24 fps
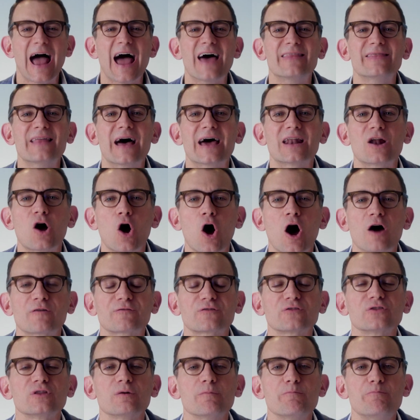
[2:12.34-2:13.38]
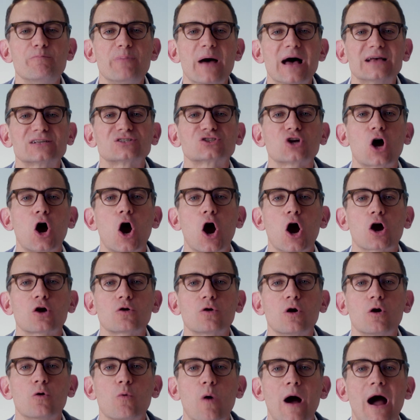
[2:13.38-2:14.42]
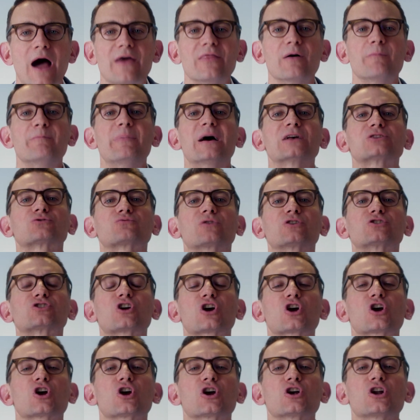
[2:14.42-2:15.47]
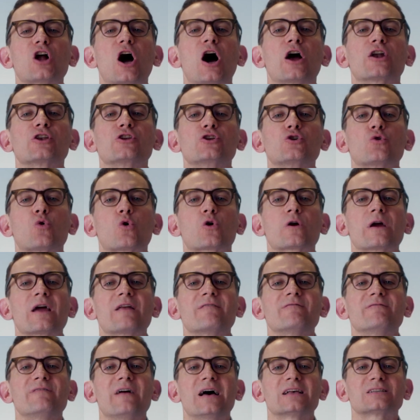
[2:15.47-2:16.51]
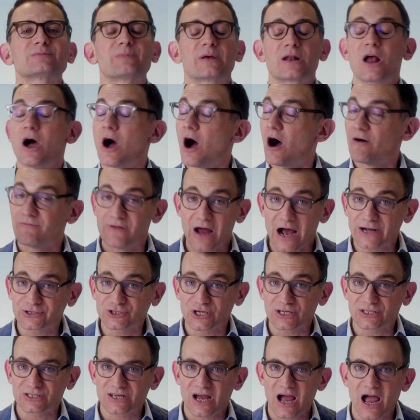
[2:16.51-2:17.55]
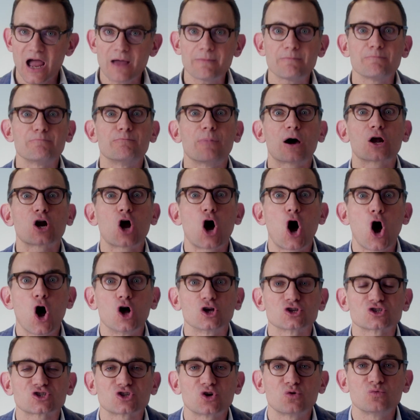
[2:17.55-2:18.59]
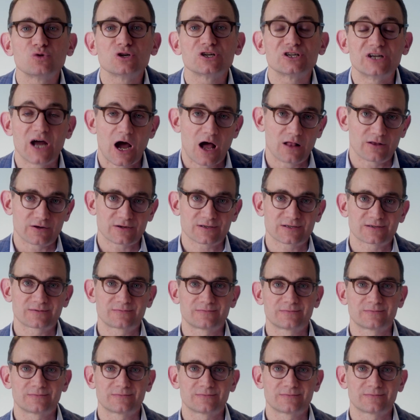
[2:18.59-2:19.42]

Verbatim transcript: and that offer the best R O I, the best return on your investment of not just time, but also dollars.